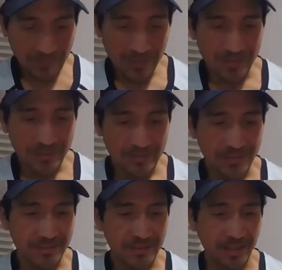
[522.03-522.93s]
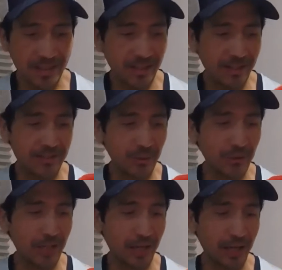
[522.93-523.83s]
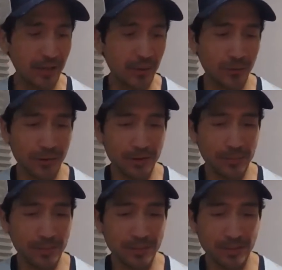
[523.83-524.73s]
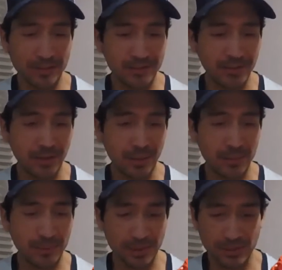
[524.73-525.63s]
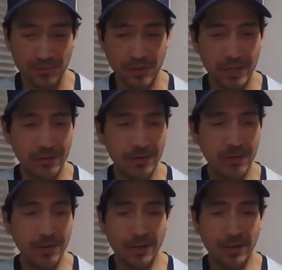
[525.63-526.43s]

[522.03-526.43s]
This is its own category because it's a carbon plate trainer.